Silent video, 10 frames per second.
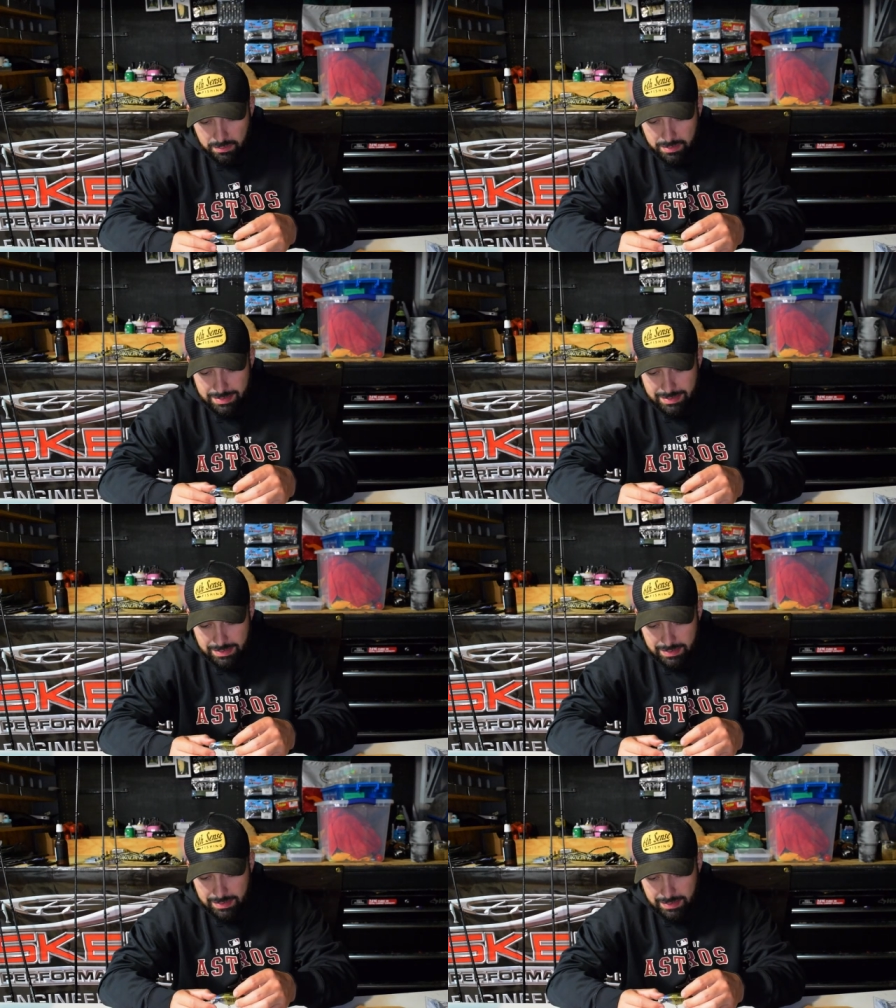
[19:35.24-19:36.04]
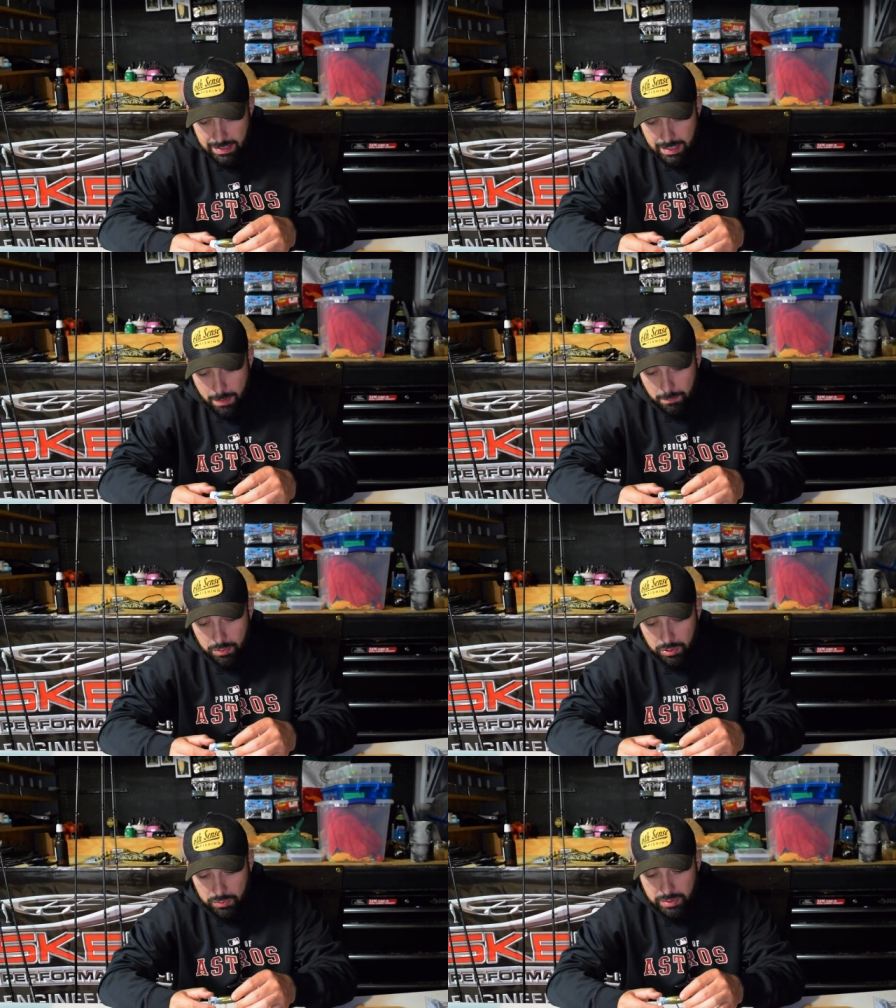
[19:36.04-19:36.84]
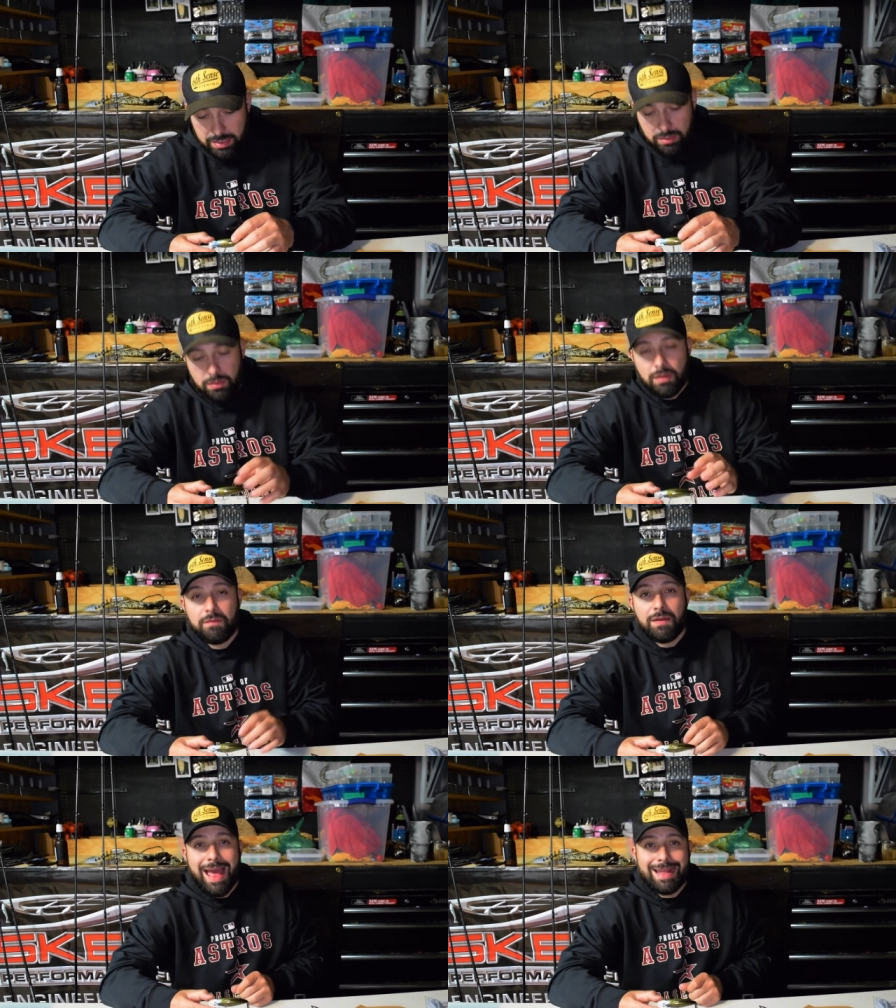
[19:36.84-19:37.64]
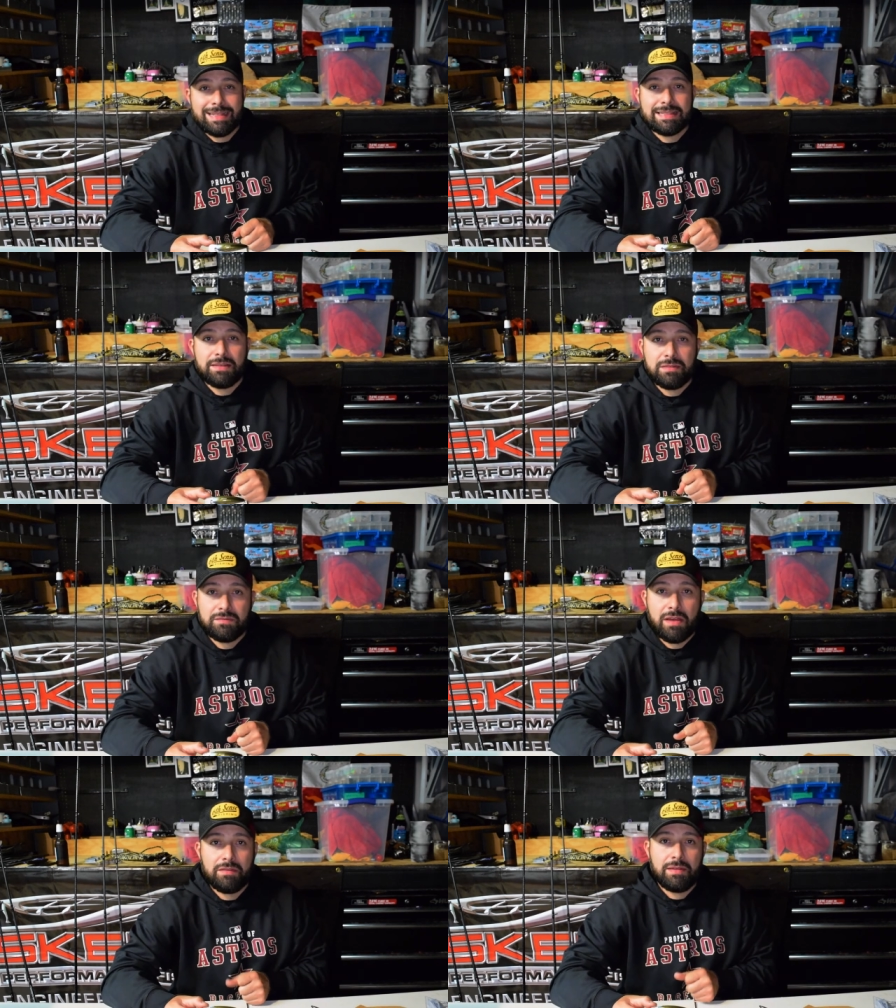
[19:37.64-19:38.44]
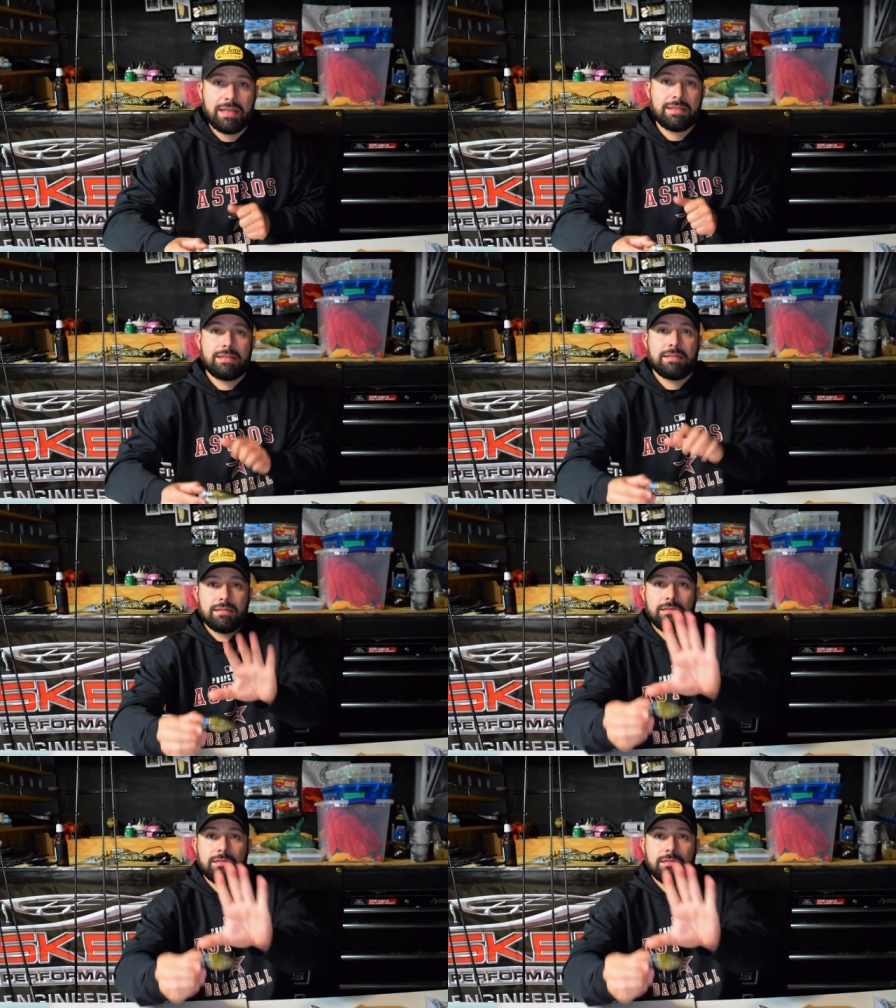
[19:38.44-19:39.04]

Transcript: This is the Bluegill Flat 75X.